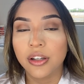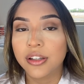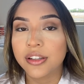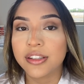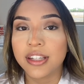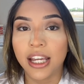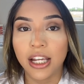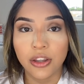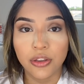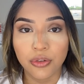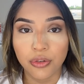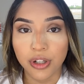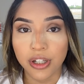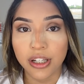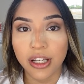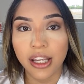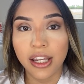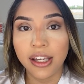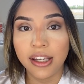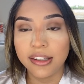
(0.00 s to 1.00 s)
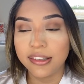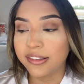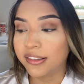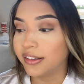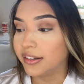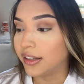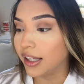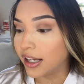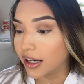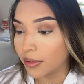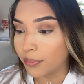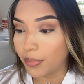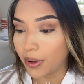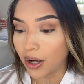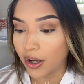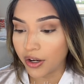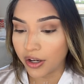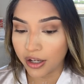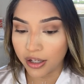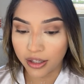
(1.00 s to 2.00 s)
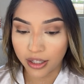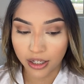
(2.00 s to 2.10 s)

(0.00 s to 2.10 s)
take three days, think about it.